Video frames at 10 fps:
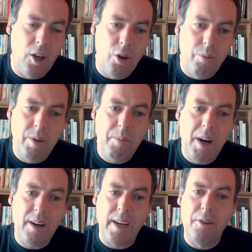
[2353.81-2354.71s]
We
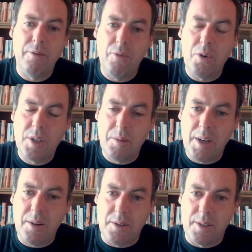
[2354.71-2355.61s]
mark out 40
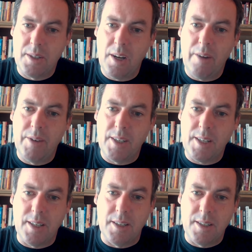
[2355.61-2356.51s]
meters of a
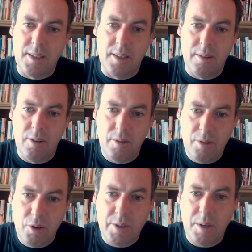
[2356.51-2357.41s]
distance
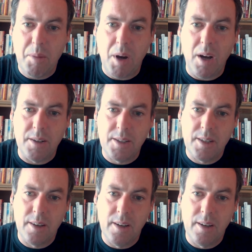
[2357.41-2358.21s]
using bollards.